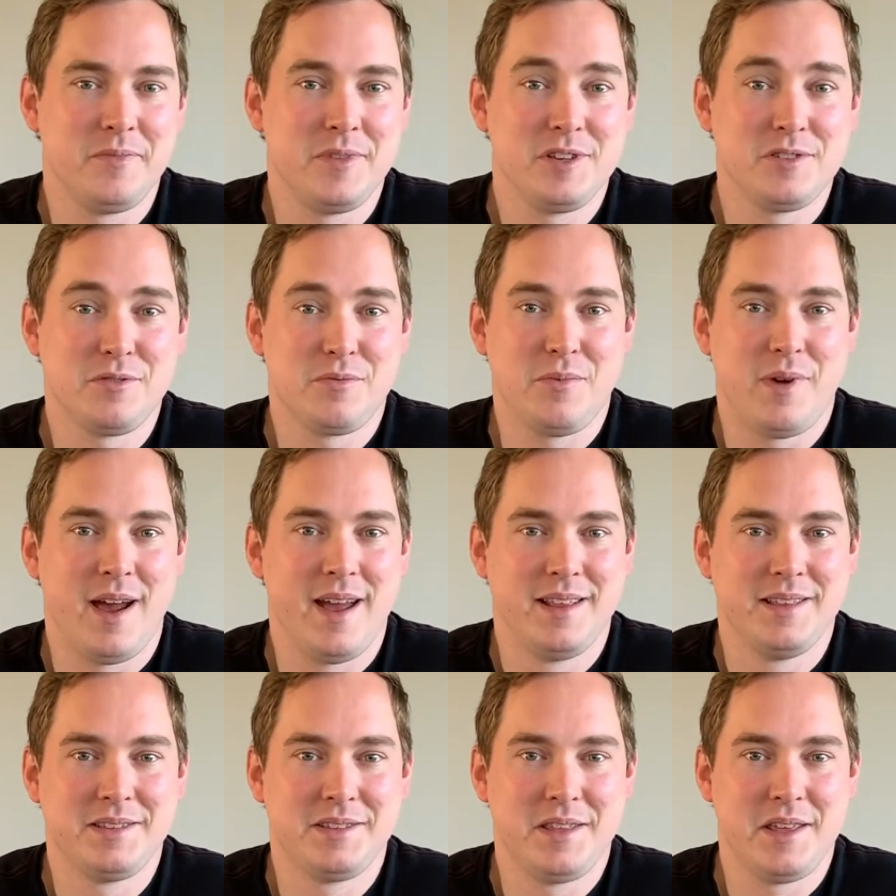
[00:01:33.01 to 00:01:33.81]
These are
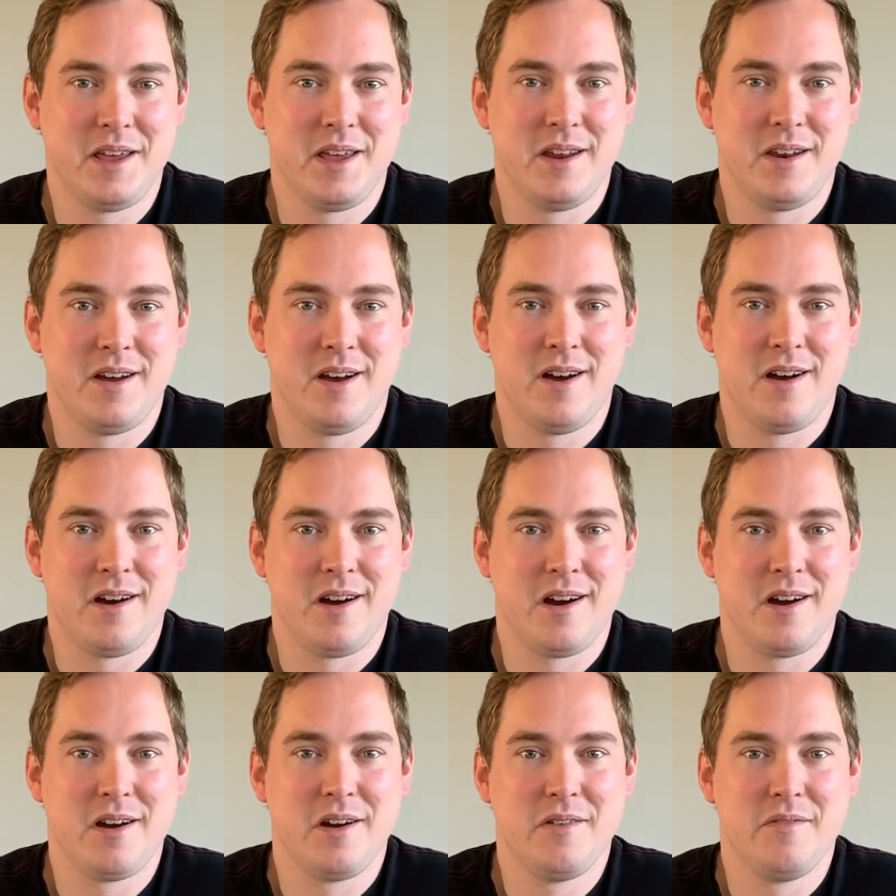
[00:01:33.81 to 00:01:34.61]
wines that
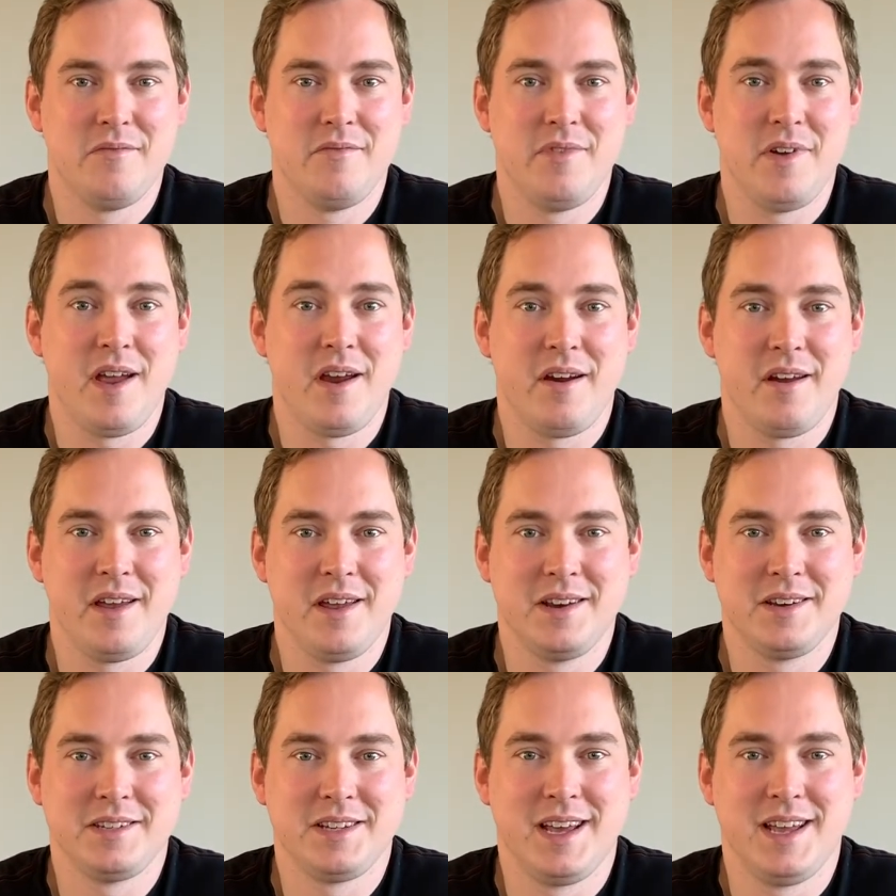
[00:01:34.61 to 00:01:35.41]
are very
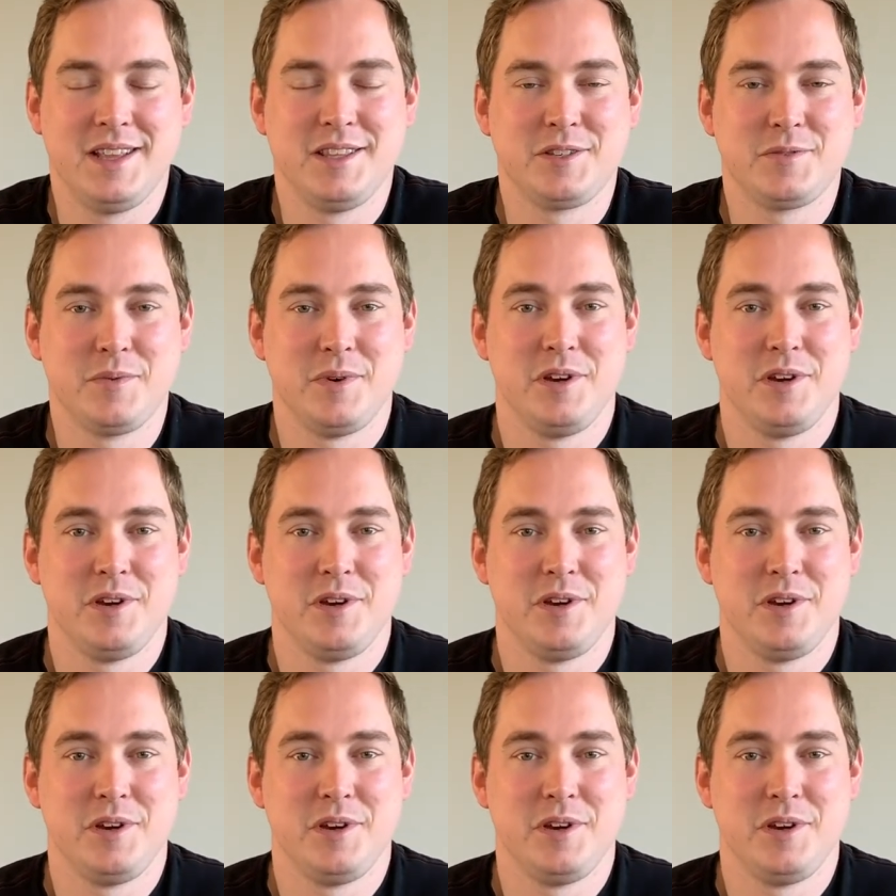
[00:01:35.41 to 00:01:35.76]
intense.